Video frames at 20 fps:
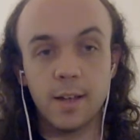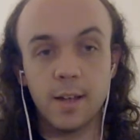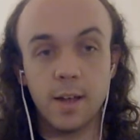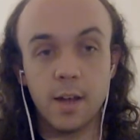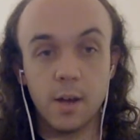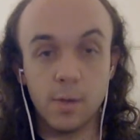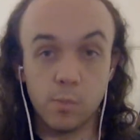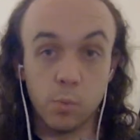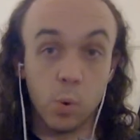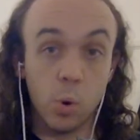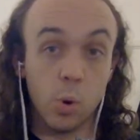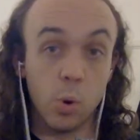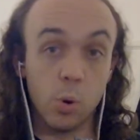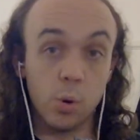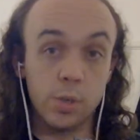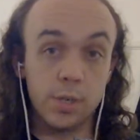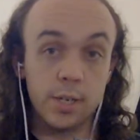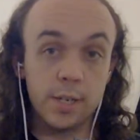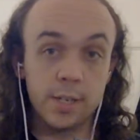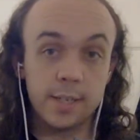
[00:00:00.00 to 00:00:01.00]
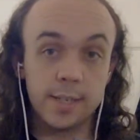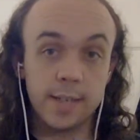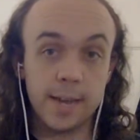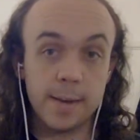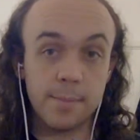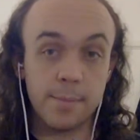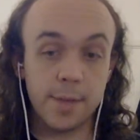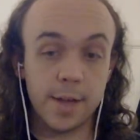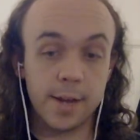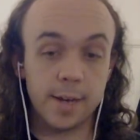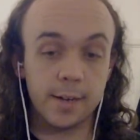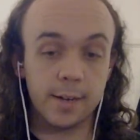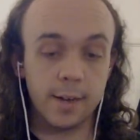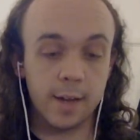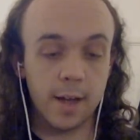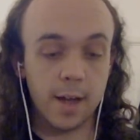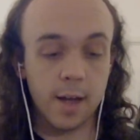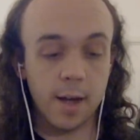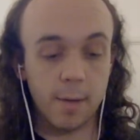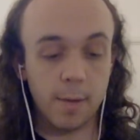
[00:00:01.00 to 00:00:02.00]
ward type thing.
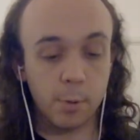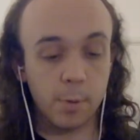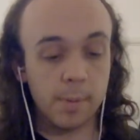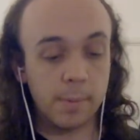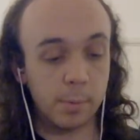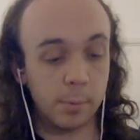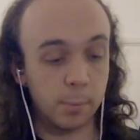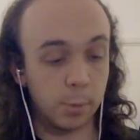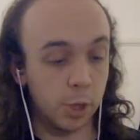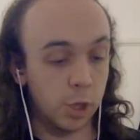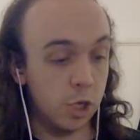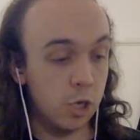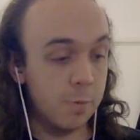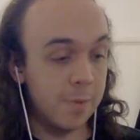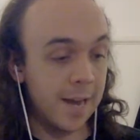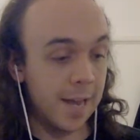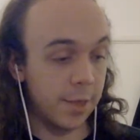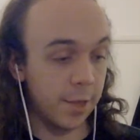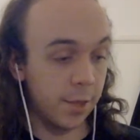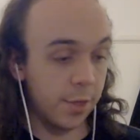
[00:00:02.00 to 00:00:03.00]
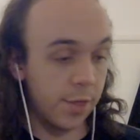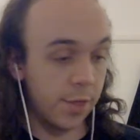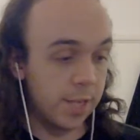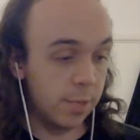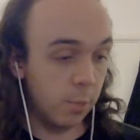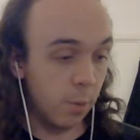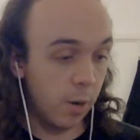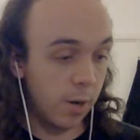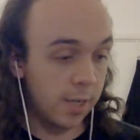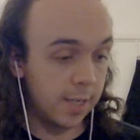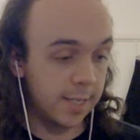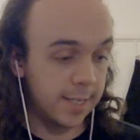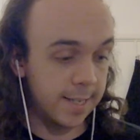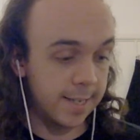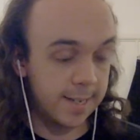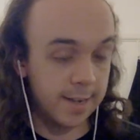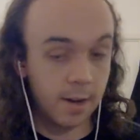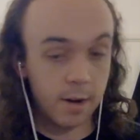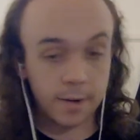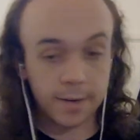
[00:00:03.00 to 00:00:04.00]
I probably wouldn't put Lumineth on this one because it's the
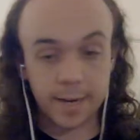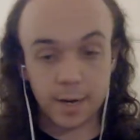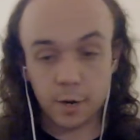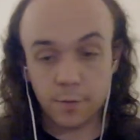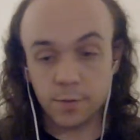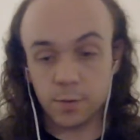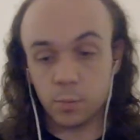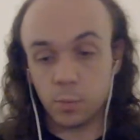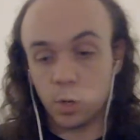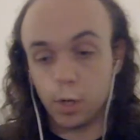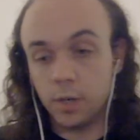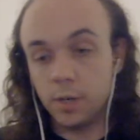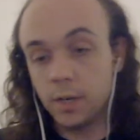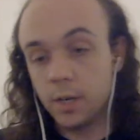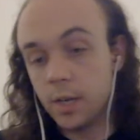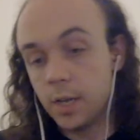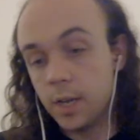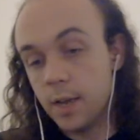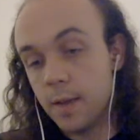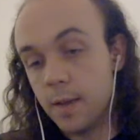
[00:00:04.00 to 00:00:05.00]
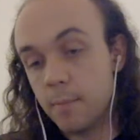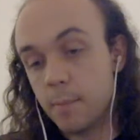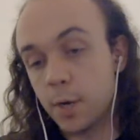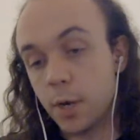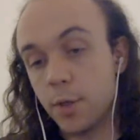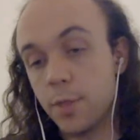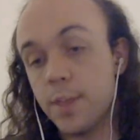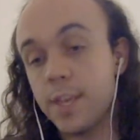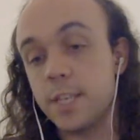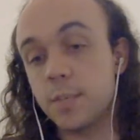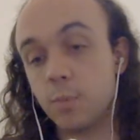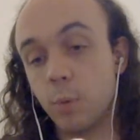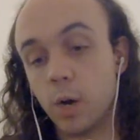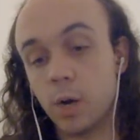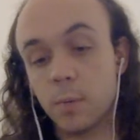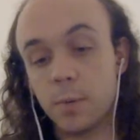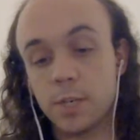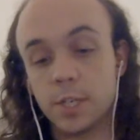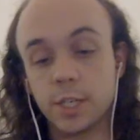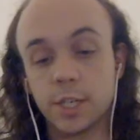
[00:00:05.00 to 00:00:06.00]
Dark Elven one, but on this
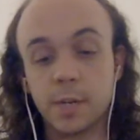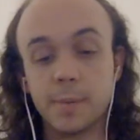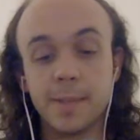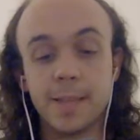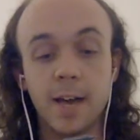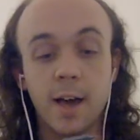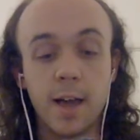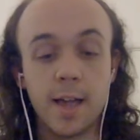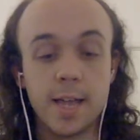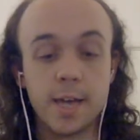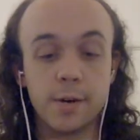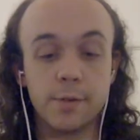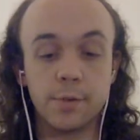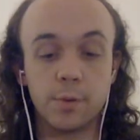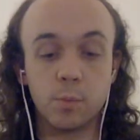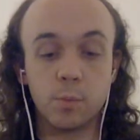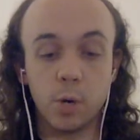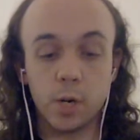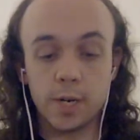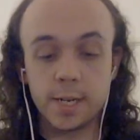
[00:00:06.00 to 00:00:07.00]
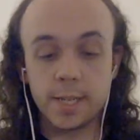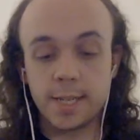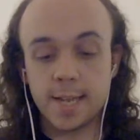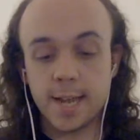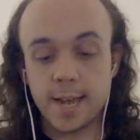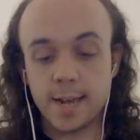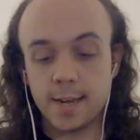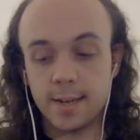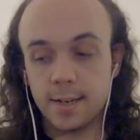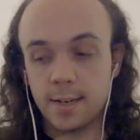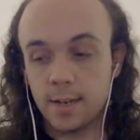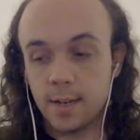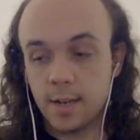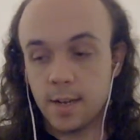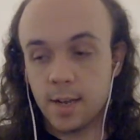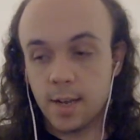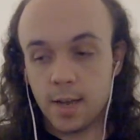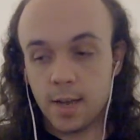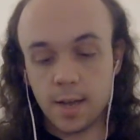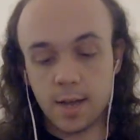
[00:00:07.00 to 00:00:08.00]
one, which is going to be the High Elven one in the end,
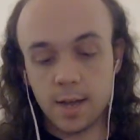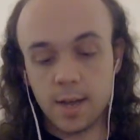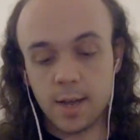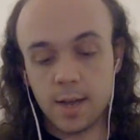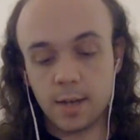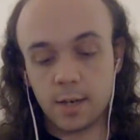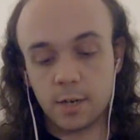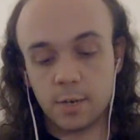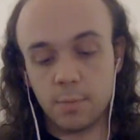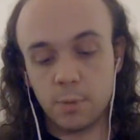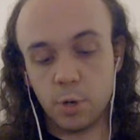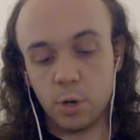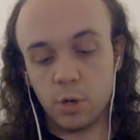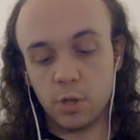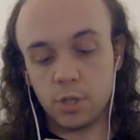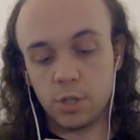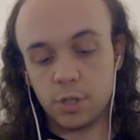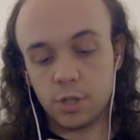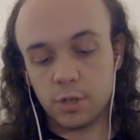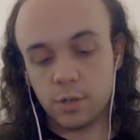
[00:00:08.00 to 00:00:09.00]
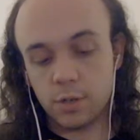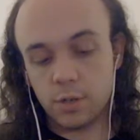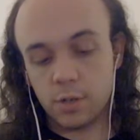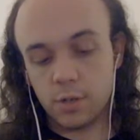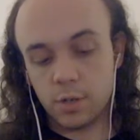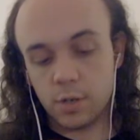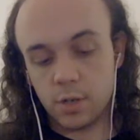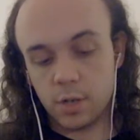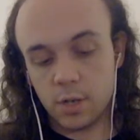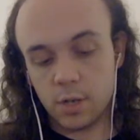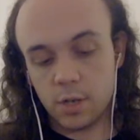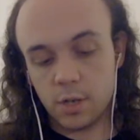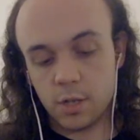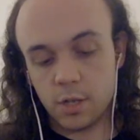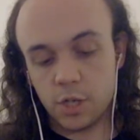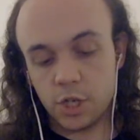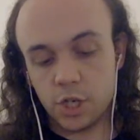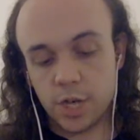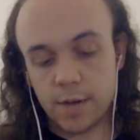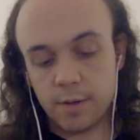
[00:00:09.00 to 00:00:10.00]
could put
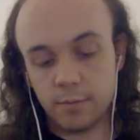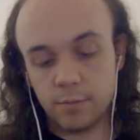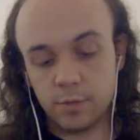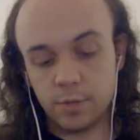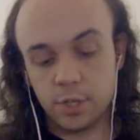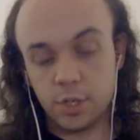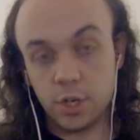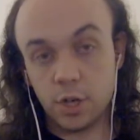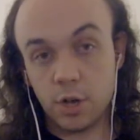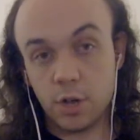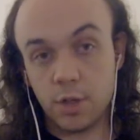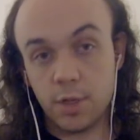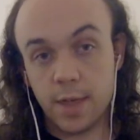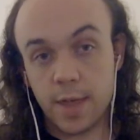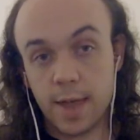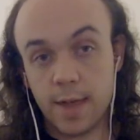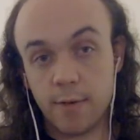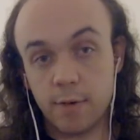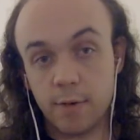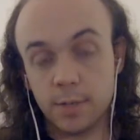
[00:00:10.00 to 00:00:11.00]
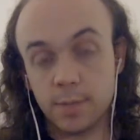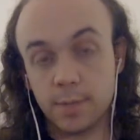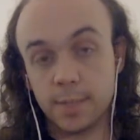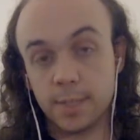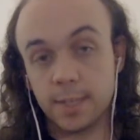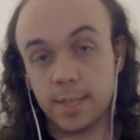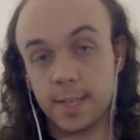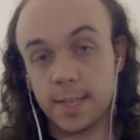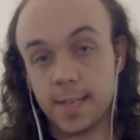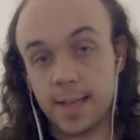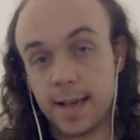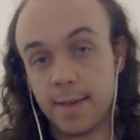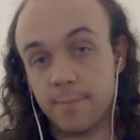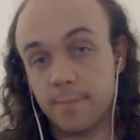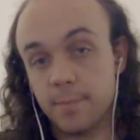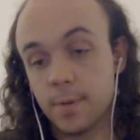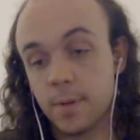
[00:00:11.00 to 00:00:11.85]
the shields on there or something like that.